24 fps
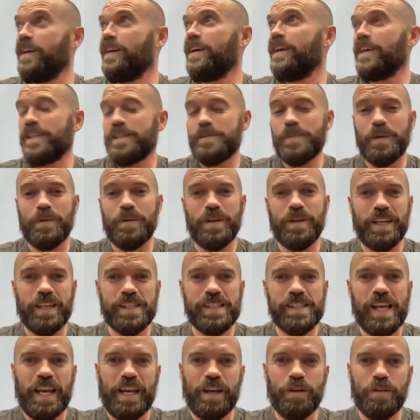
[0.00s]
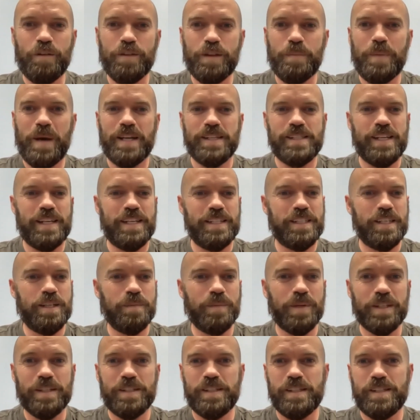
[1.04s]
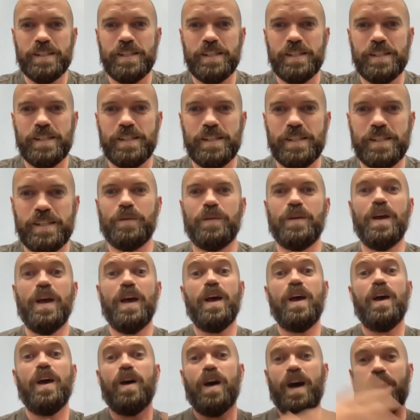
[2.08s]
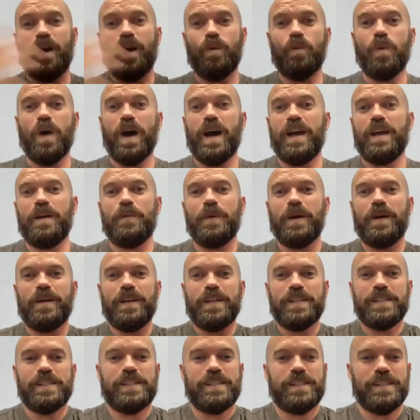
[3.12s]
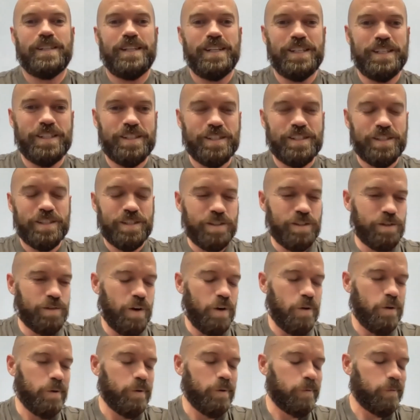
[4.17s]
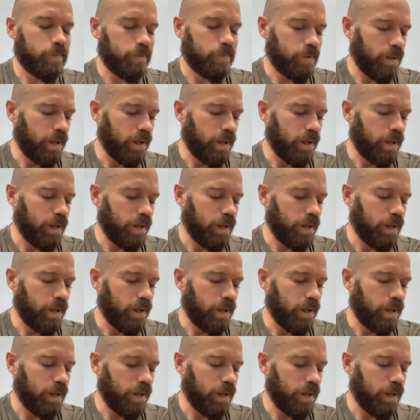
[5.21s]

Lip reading: It's been really exciting over the past 18 months to see how wide awareness has grown.